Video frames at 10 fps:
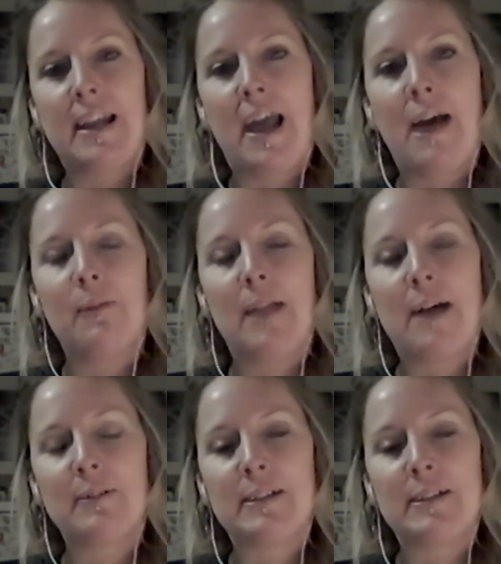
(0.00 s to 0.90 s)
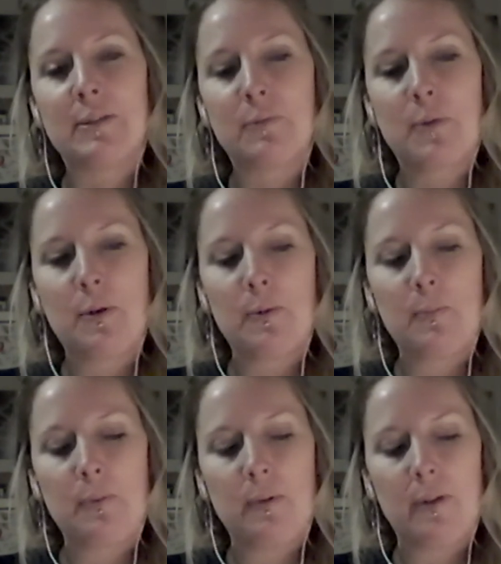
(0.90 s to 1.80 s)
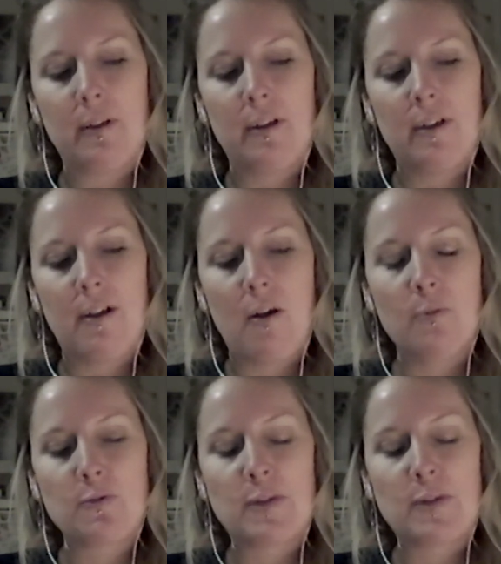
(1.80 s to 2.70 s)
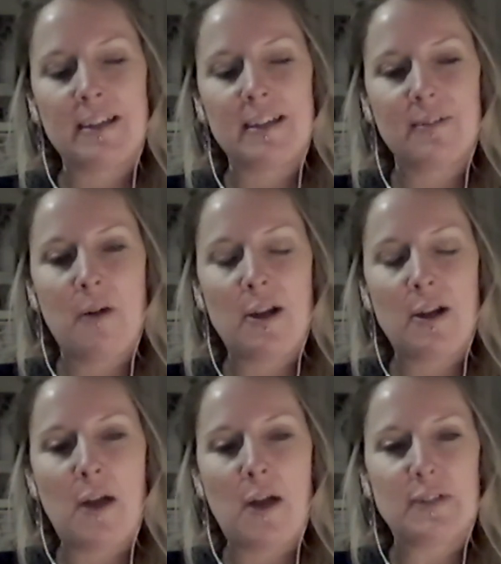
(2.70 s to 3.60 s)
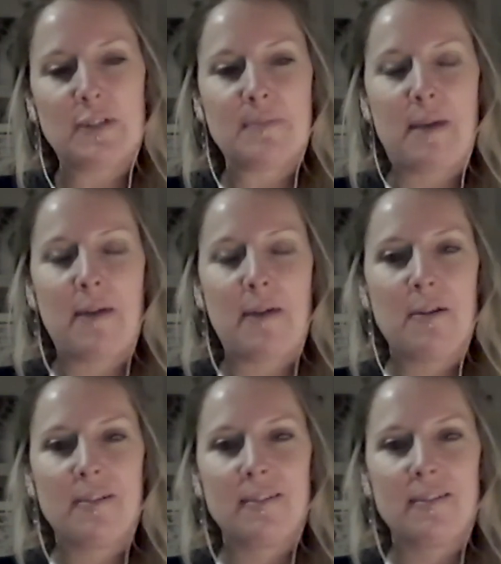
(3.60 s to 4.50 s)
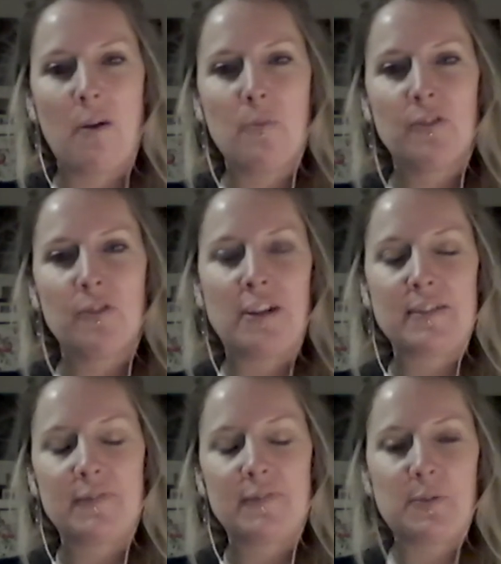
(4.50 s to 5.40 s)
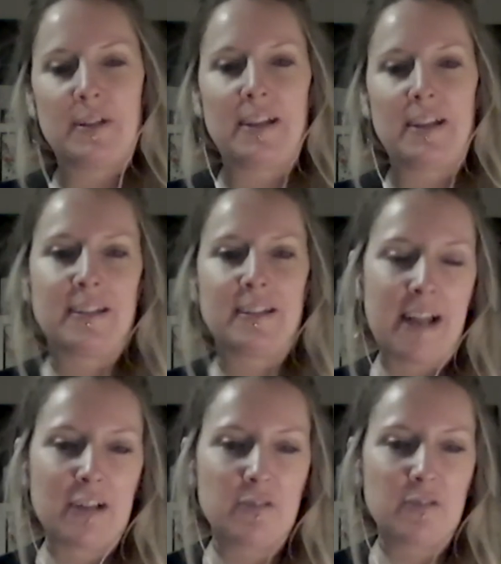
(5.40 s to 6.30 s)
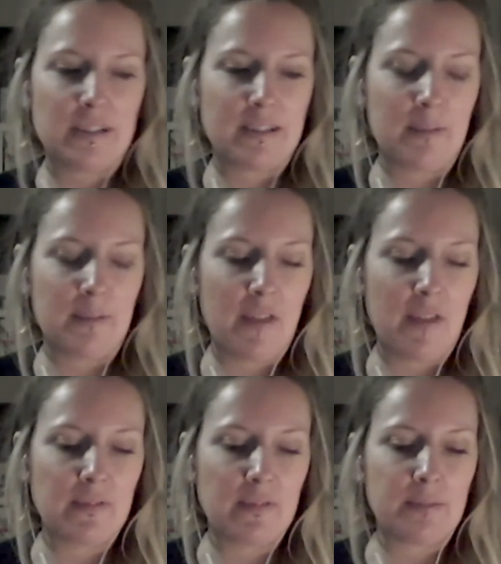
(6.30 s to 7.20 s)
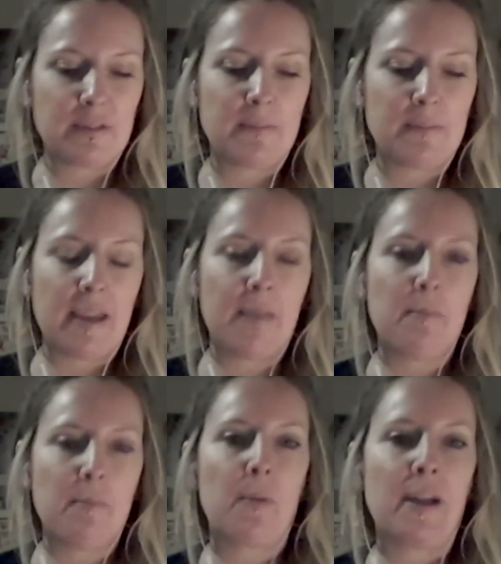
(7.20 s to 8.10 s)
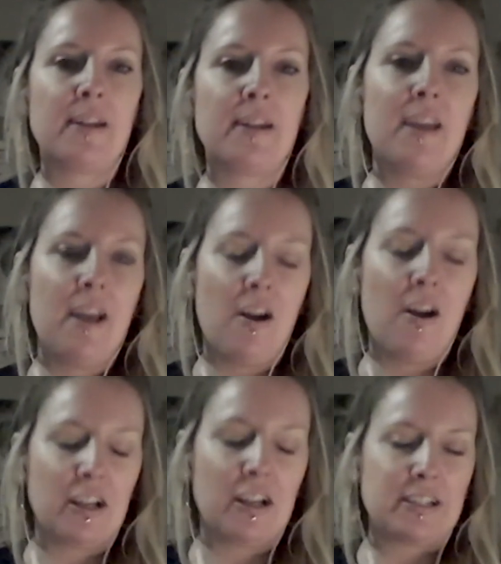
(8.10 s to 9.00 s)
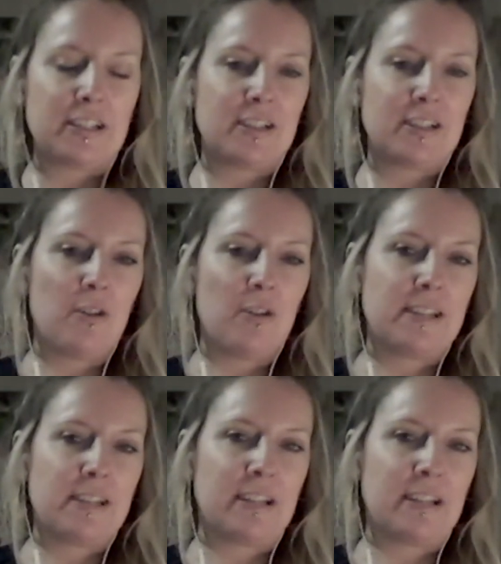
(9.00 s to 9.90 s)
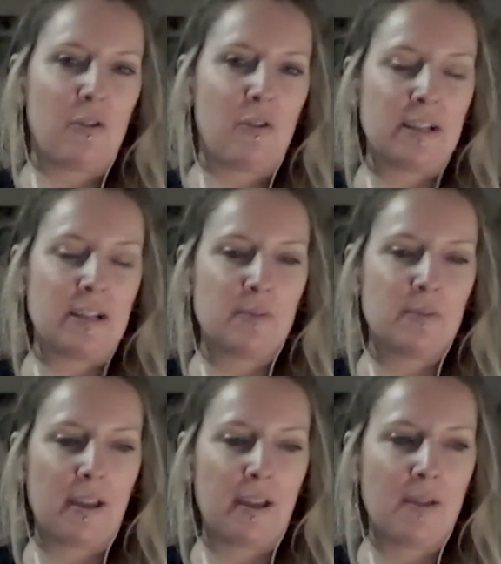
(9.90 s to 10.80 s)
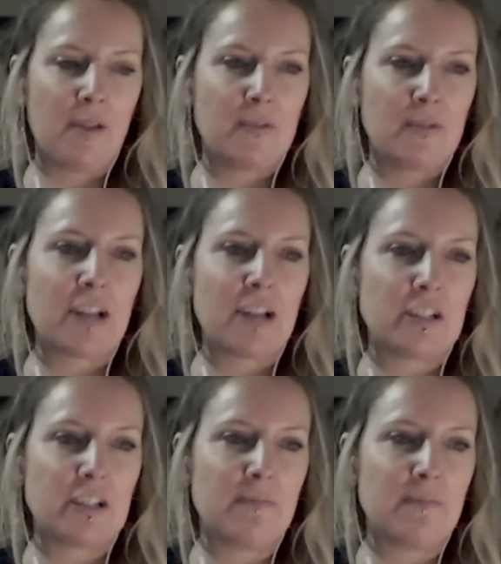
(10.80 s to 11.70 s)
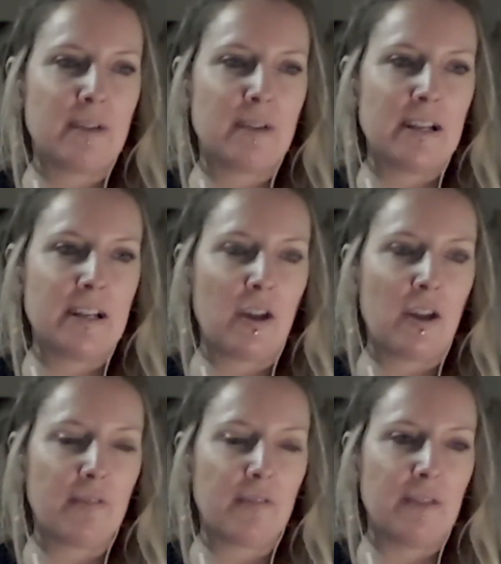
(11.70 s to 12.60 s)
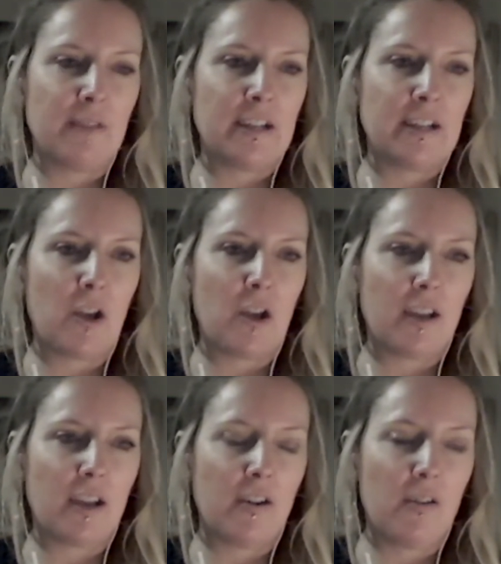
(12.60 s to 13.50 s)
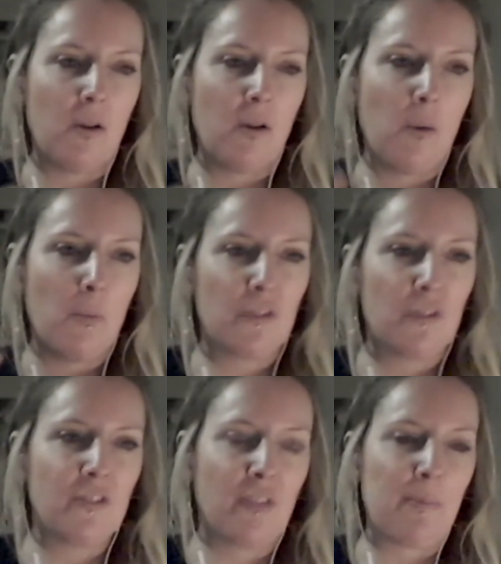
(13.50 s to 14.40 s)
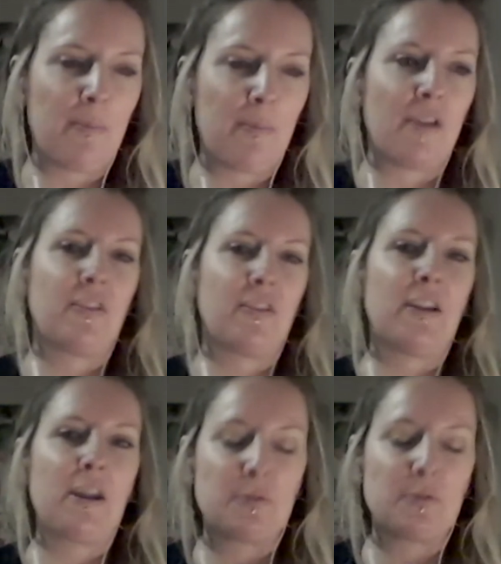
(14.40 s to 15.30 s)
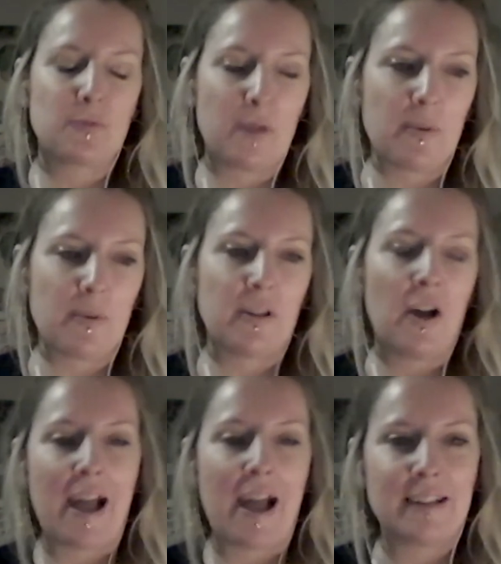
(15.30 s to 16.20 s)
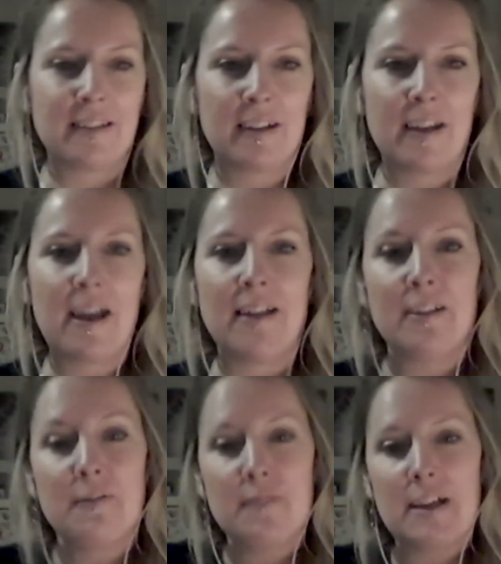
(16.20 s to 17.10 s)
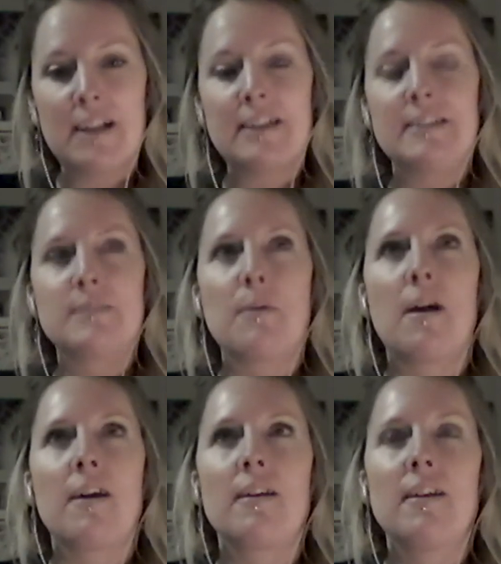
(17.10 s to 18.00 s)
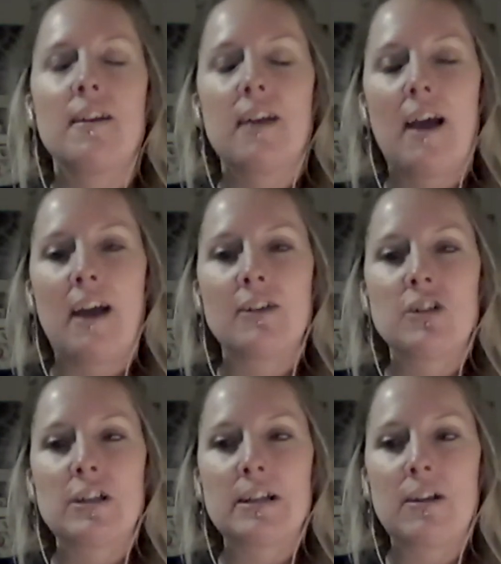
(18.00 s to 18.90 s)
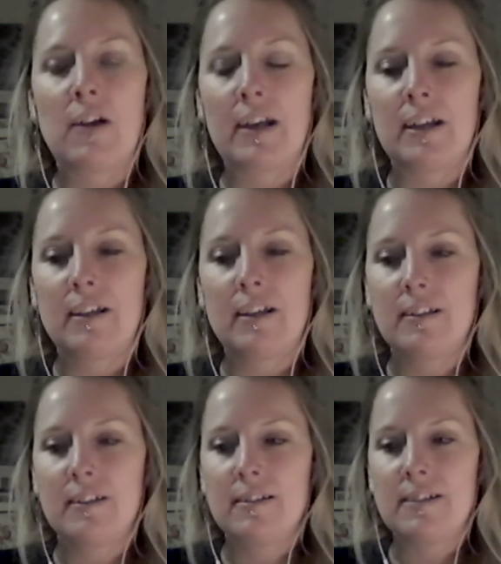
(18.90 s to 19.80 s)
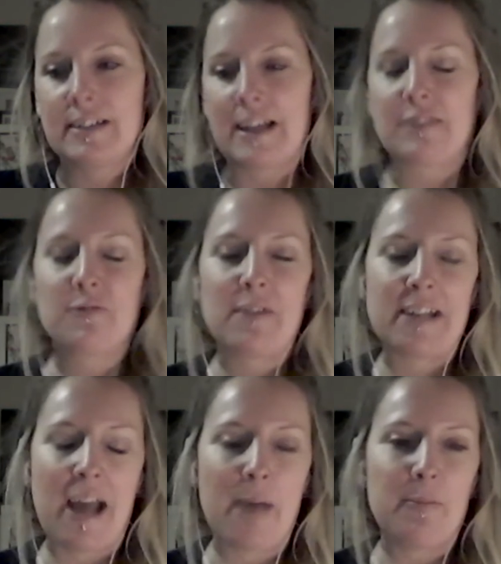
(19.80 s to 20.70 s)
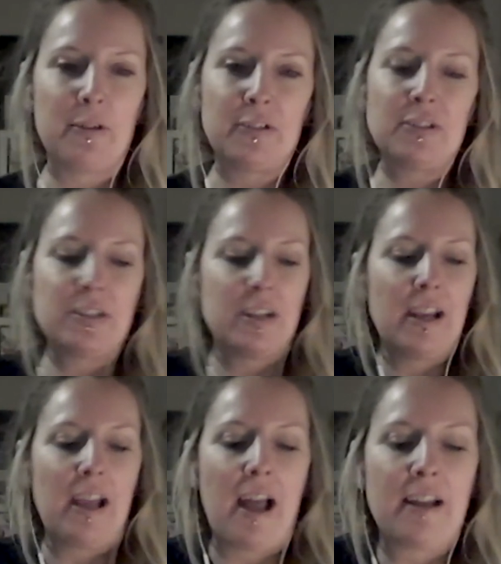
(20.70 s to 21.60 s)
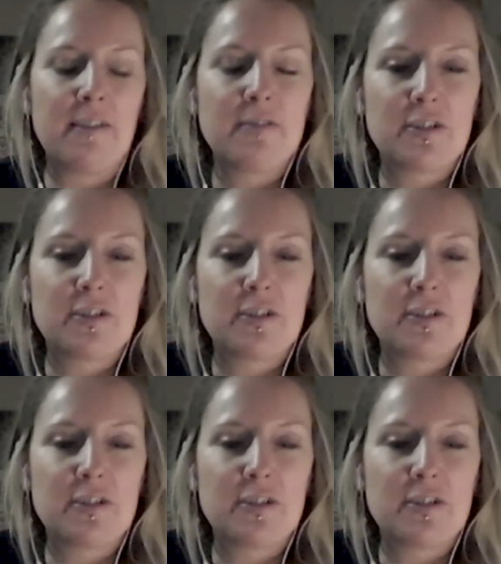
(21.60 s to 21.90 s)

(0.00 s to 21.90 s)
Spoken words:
it out loud in the group, I was really quite nervous about, I wasn't as fluent and as natural as some of the others that were speaking. But when I actually started and got into it, it was actually really like feeling like I was that person and it was real and that I had done it. And the feelings were actually like, this has already happened. And it